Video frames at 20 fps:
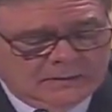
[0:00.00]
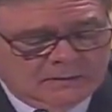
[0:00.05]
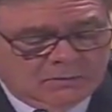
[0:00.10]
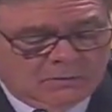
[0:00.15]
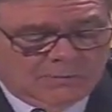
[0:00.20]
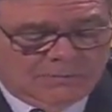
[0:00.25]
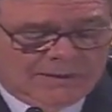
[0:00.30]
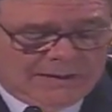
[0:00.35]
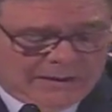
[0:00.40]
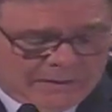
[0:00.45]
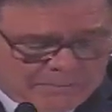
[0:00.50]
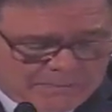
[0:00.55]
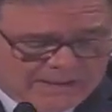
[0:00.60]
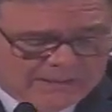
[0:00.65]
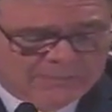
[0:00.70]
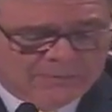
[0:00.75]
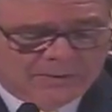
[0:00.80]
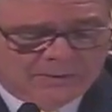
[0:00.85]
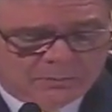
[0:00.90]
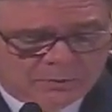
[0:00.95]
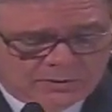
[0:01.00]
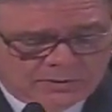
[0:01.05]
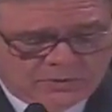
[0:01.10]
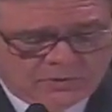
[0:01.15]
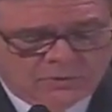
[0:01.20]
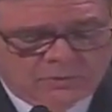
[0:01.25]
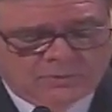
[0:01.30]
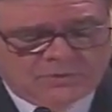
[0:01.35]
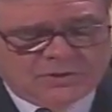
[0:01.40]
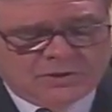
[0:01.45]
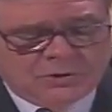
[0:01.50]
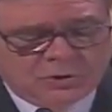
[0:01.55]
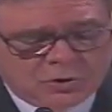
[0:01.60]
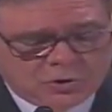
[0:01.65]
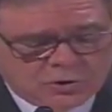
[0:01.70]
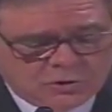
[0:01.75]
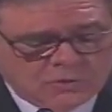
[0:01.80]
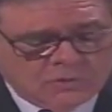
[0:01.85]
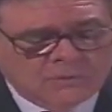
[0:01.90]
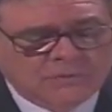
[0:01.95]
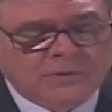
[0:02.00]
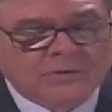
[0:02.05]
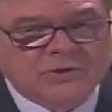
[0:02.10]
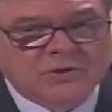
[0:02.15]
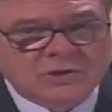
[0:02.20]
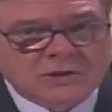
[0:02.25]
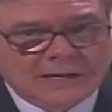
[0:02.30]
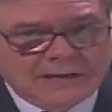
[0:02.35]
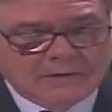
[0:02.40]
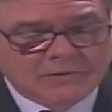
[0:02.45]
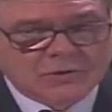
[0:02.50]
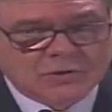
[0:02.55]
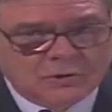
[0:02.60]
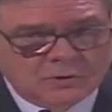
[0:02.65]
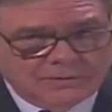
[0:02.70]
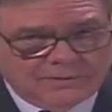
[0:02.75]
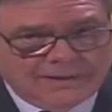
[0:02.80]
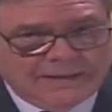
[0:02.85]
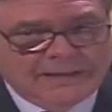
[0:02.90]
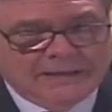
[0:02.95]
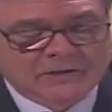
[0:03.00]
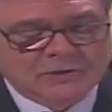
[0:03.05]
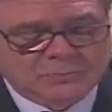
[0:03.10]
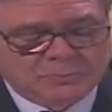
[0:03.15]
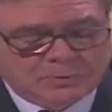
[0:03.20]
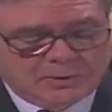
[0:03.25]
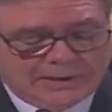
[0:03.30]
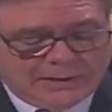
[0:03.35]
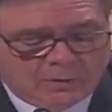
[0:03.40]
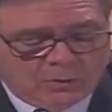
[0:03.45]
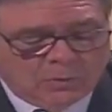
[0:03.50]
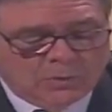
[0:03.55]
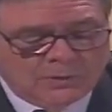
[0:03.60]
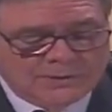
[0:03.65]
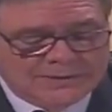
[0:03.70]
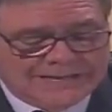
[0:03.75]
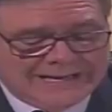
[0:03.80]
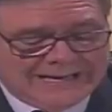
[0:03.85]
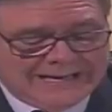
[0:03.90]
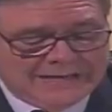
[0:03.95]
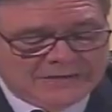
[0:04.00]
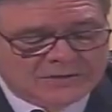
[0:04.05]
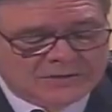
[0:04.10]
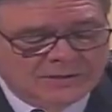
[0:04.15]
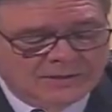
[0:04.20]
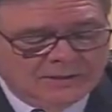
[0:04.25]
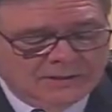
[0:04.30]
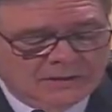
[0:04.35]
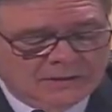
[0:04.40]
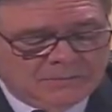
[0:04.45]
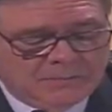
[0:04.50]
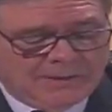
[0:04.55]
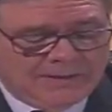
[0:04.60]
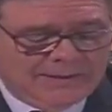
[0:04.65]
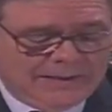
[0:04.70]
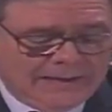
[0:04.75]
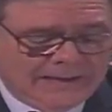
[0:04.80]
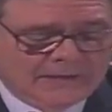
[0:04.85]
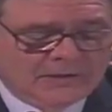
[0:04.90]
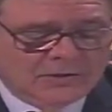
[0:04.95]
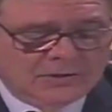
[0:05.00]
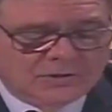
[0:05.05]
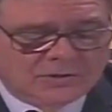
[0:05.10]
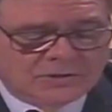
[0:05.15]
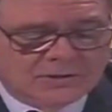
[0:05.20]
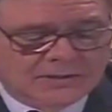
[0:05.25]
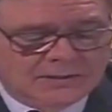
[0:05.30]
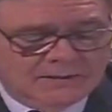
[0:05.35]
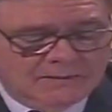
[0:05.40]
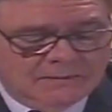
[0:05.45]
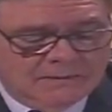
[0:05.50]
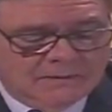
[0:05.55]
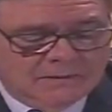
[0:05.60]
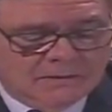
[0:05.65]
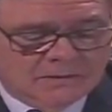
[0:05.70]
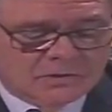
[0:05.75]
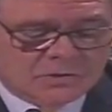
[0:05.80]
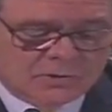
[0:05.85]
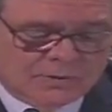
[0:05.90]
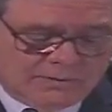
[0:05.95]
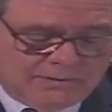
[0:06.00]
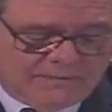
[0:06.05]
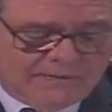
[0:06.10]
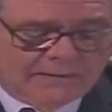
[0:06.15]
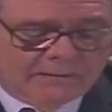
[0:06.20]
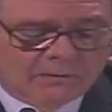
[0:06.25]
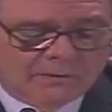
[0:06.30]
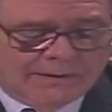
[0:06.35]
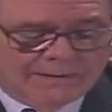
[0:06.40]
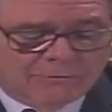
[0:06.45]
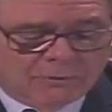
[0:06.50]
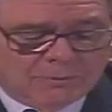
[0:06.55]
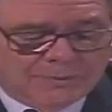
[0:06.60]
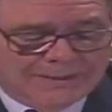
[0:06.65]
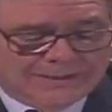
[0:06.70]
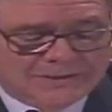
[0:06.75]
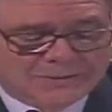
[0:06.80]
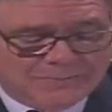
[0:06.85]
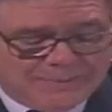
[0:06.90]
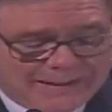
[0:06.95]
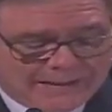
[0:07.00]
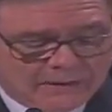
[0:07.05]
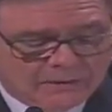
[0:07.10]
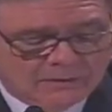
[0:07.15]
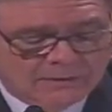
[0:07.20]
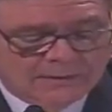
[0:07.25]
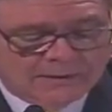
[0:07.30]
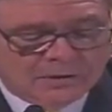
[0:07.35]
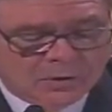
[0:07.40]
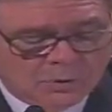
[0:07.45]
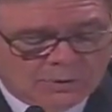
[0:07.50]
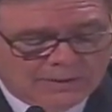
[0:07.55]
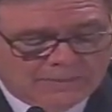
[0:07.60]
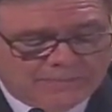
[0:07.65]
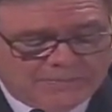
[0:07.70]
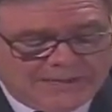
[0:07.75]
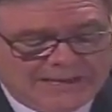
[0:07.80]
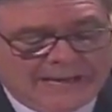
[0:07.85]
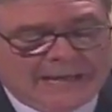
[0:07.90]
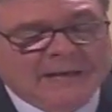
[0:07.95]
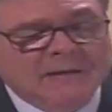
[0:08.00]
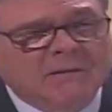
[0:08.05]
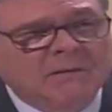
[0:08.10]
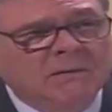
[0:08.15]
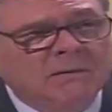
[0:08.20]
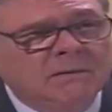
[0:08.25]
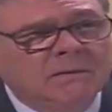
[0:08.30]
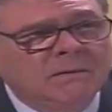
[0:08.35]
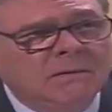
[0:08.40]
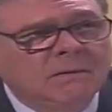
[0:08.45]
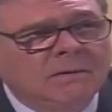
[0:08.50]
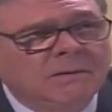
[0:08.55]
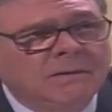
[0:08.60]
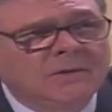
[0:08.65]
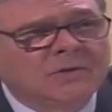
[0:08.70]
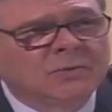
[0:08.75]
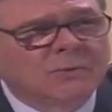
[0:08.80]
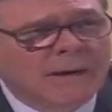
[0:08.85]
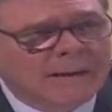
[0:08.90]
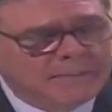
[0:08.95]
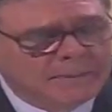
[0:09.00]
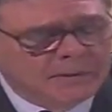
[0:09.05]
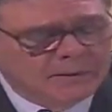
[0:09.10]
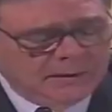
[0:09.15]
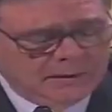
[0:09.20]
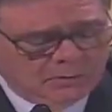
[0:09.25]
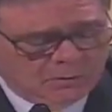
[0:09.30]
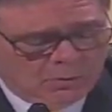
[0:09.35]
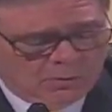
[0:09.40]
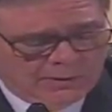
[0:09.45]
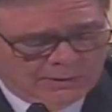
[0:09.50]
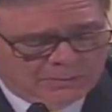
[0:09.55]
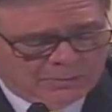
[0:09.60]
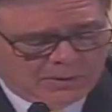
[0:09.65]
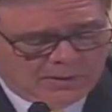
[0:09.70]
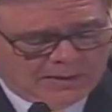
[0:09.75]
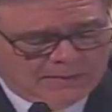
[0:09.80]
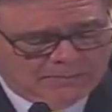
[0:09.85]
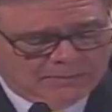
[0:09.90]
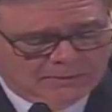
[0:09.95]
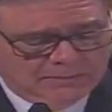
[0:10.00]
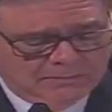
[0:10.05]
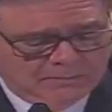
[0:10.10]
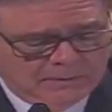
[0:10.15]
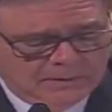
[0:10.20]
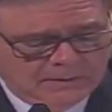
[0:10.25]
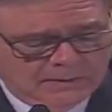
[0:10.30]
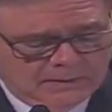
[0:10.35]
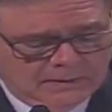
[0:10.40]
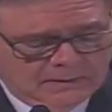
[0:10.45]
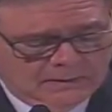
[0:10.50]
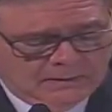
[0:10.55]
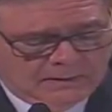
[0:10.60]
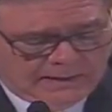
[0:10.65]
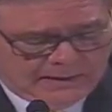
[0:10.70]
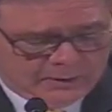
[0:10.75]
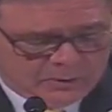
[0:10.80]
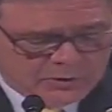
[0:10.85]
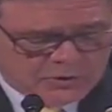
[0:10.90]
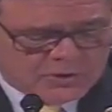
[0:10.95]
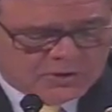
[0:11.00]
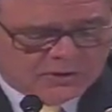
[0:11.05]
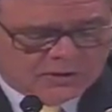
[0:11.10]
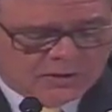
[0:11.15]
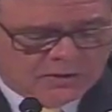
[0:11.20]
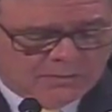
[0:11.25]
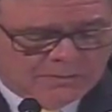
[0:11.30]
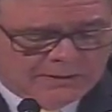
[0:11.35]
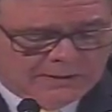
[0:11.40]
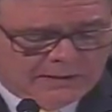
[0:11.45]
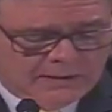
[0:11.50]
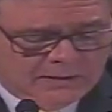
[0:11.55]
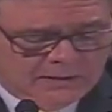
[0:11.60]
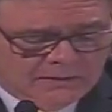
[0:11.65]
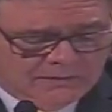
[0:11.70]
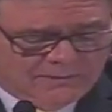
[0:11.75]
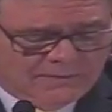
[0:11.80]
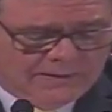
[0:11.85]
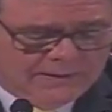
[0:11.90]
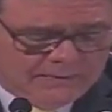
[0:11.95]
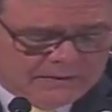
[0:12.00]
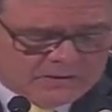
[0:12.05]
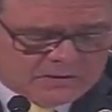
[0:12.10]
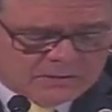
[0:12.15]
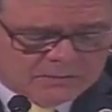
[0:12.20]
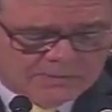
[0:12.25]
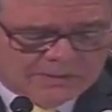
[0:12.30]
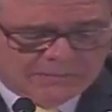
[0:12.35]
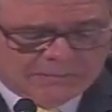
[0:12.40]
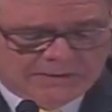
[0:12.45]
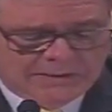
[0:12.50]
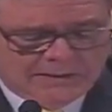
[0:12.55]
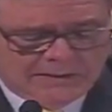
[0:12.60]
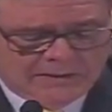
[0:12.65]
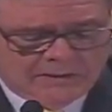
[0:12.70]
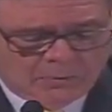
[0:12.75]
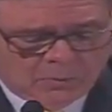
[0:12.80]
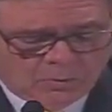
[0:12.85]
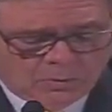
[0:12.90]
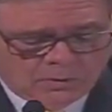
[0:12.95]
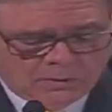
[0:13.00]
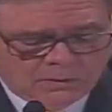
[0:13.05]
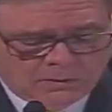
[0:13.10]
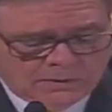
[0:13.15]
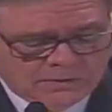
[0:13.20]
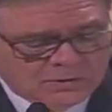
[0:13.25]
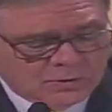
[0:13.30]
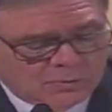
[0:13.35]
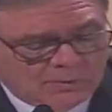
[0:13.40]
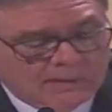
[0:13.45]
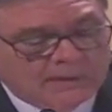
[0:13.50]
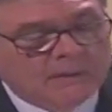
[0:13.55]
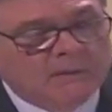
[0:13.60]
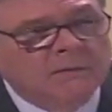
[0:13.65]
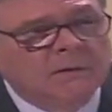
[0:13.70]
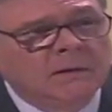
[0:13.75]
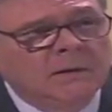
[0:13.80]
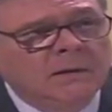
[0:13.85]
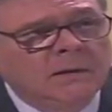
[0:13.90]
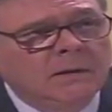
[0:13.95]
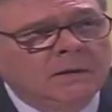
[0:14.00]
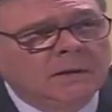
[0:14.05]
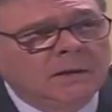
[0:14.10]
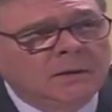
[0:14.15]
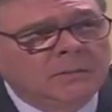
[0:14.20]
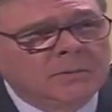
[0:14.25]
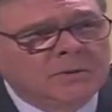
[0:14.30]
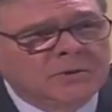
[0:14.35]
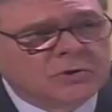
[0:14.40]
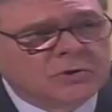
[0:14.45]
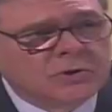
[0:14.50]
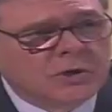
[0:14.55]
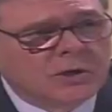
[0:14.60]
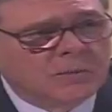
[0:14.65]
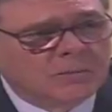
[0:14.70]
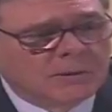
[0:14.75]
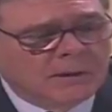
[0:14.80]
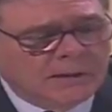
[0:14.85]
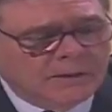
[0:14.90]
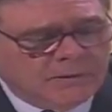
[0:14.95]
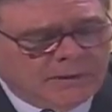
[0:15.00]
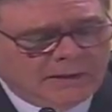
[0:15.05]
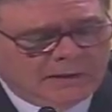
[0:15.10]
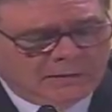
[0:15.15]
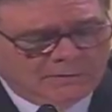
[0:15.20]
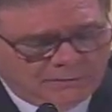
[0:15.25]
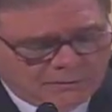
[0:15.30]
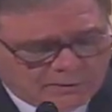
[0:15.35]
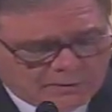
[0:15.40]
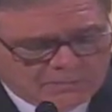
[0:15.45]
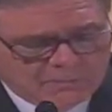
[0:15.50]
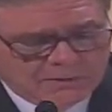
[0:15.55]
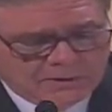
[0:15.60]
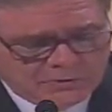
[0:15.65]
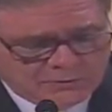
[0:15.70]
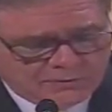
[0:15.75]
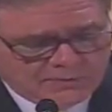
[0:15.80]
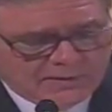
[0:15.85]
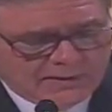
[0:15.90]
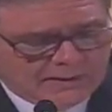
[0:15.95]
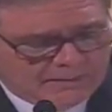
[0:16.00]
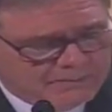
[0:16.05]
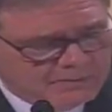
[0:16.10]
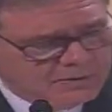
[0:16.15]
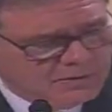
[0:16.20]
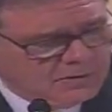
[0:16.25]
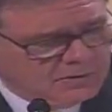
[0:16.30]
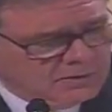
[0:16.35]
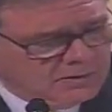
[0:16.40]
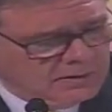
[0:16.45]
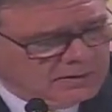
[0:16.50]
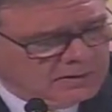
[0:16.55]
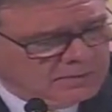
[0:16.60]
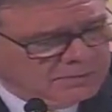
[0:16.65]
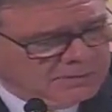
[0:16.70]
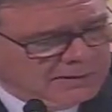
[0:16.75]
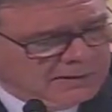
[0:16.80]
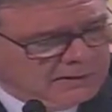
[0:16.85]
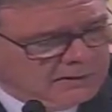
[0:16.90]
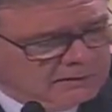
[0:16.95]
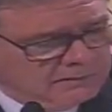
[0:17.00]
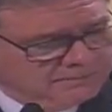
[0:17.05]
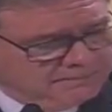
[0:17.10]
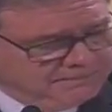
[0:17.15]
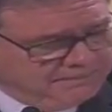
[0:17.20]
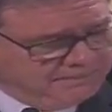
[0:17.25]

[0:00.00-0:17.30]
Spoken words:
What my amendment would do is ensure the survey is prioritized by the agency so the federal government is better equipped to handle this rapidly growing problem. I urge the committee to find this amendment in order as well. And Chairman, I thank you very much for the opportunity to be here.